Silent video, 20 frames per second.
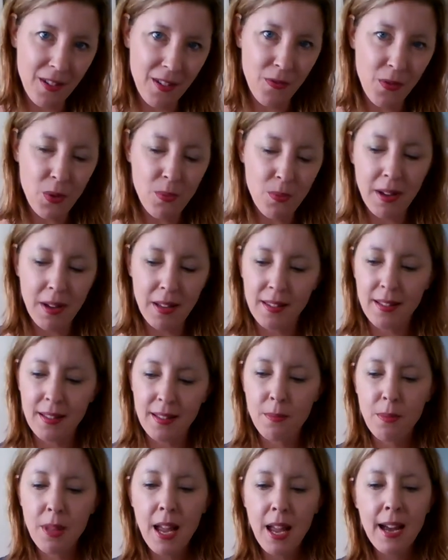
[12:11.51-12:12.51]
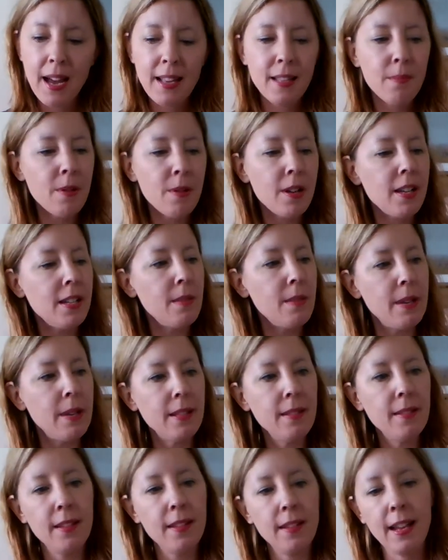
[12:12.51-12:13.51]
If you bought the supplies, it probably
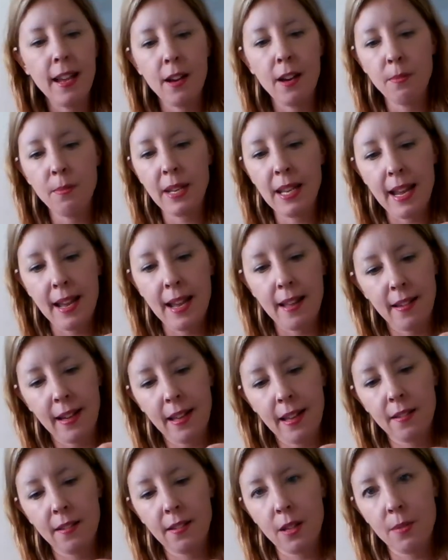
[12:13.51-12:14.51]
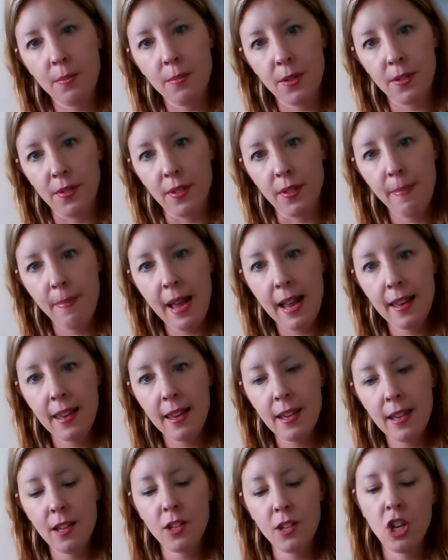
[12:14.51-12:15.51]
depends on how many alligator clips are in the
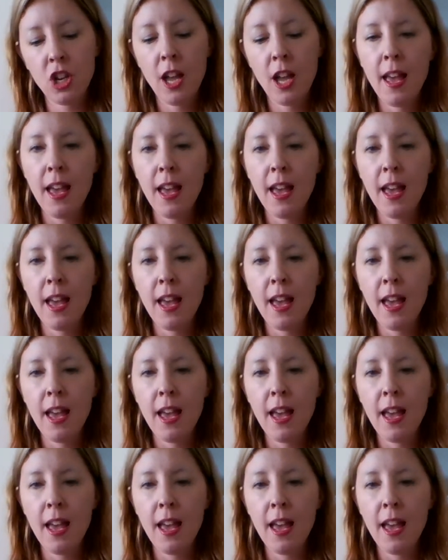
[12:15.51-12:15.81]
package,